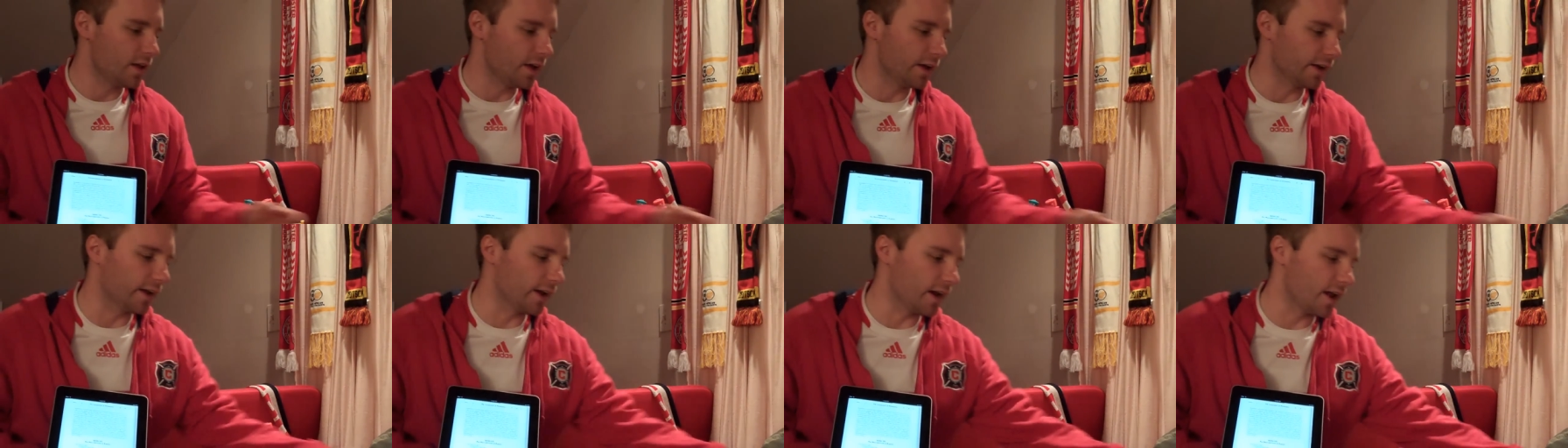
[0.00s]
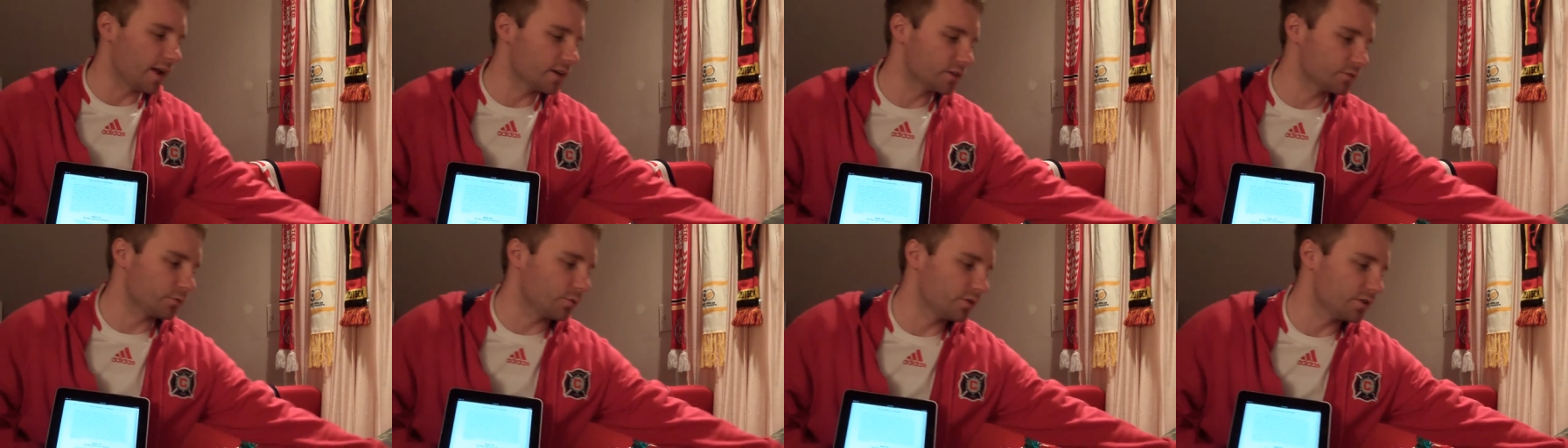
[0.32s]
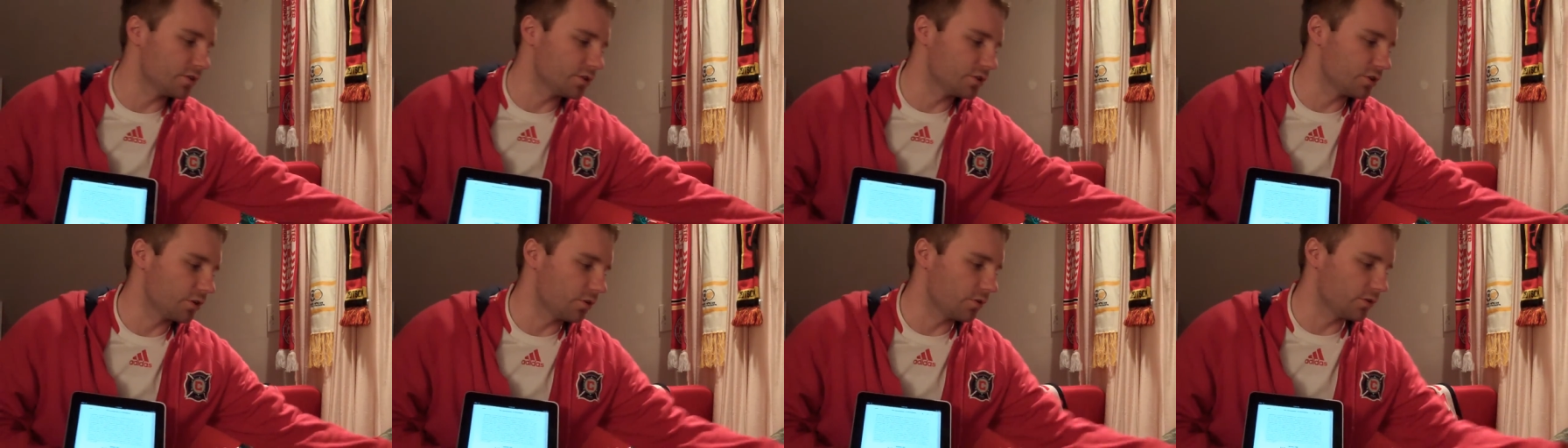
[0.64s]
Again, I just
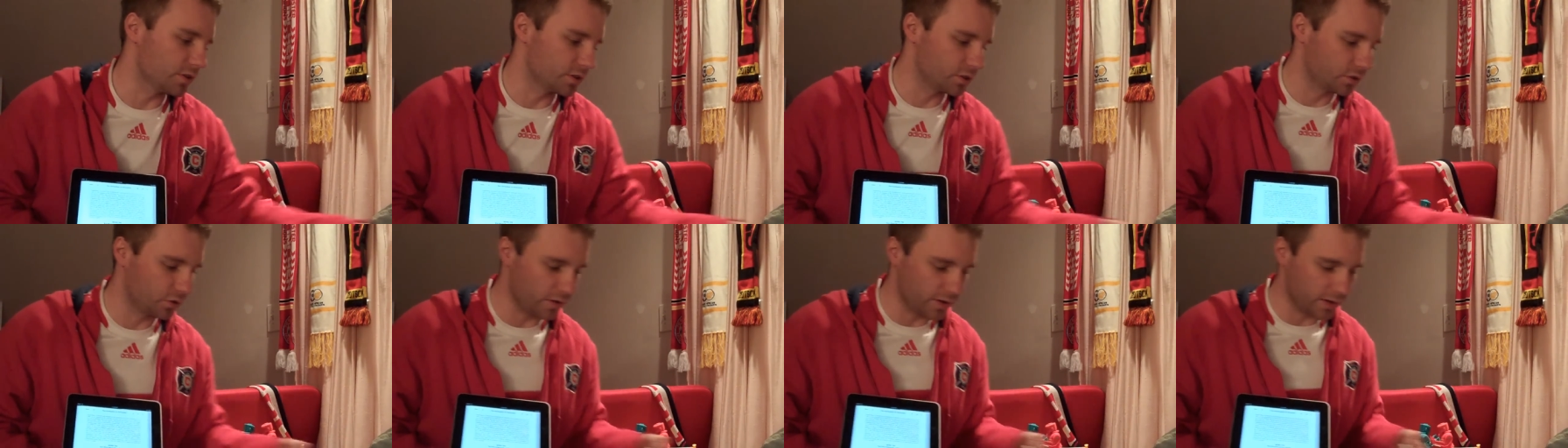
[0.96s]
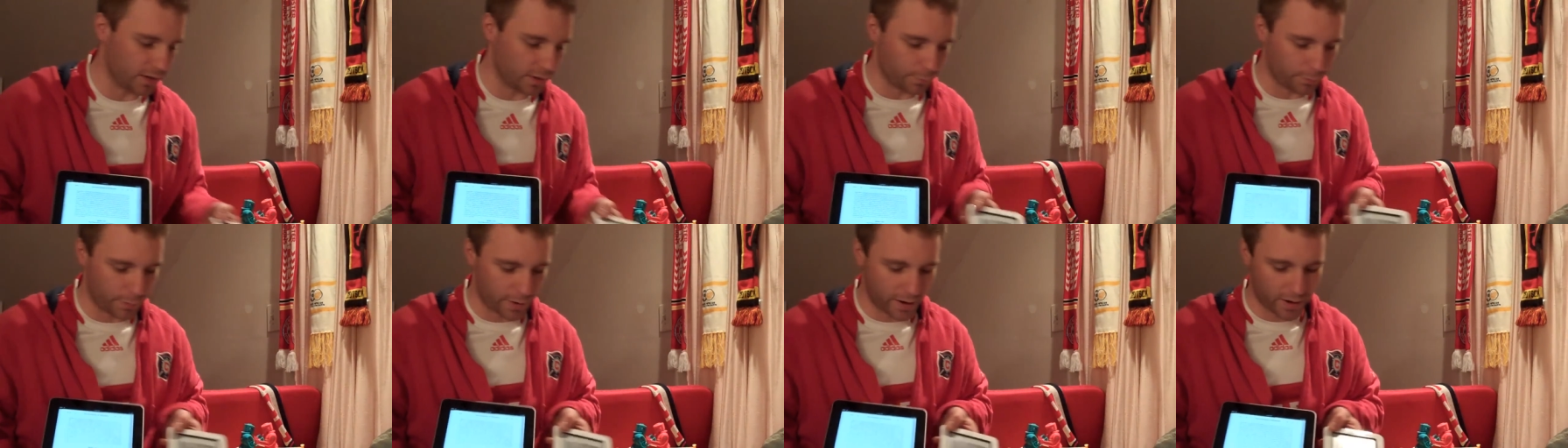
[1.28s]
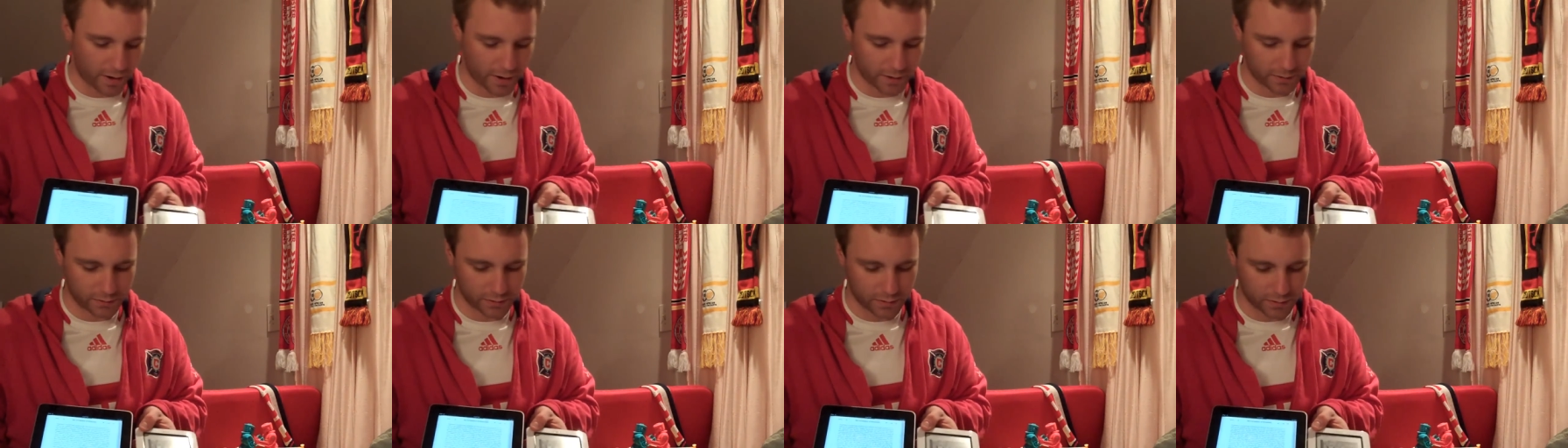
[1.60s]
wanted to show the screen
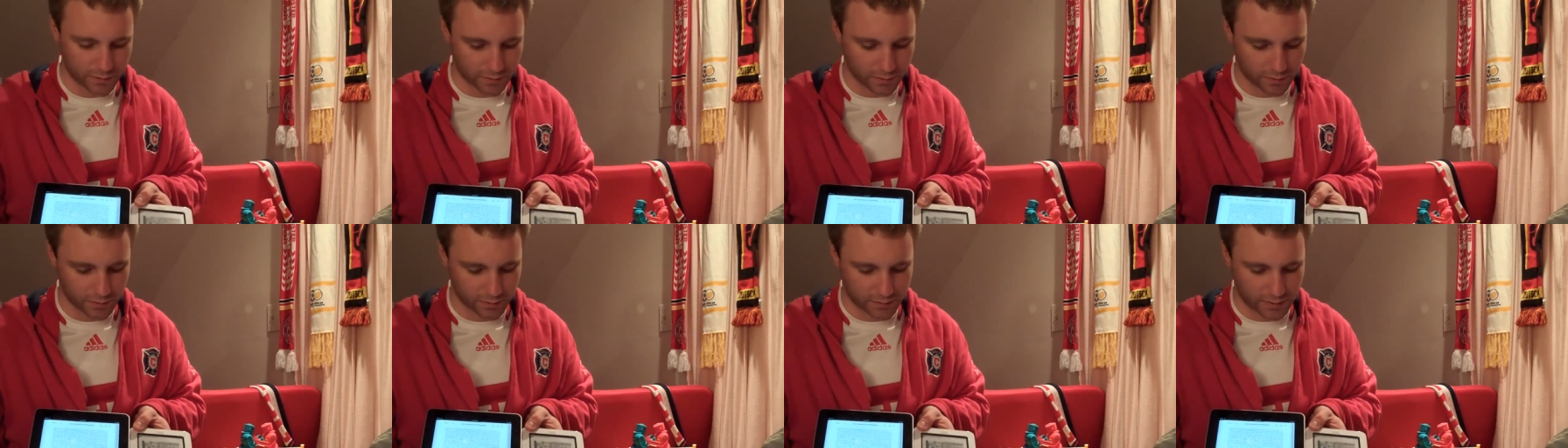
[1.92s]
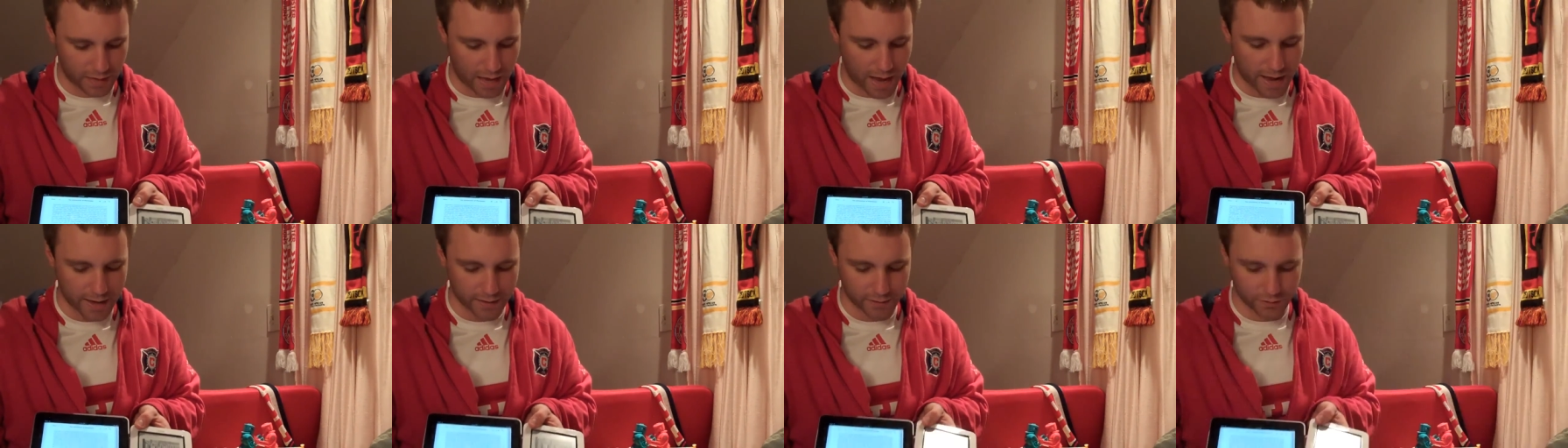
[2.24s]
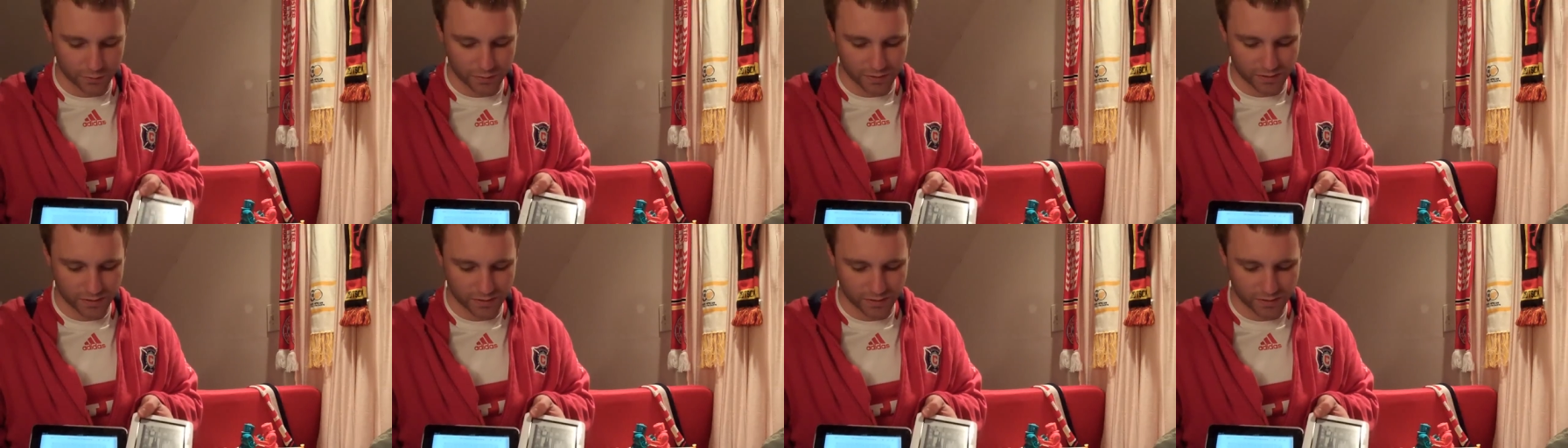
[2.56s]
comparisons and the size.